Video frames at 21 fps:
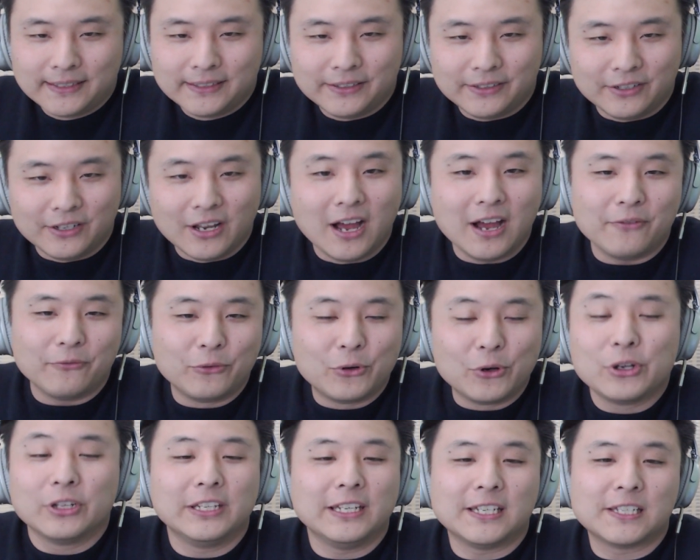not
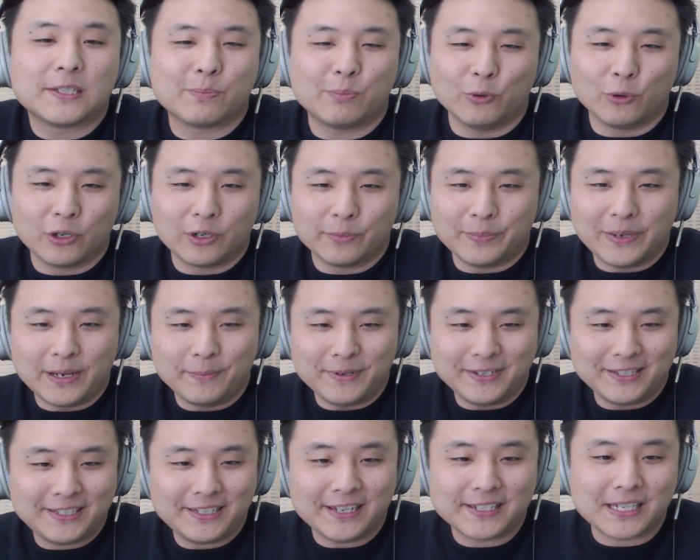really explored by
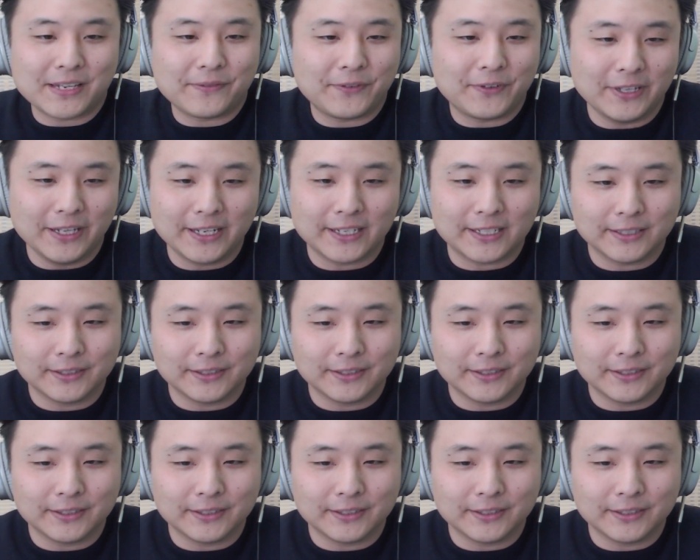BTS, I feel like.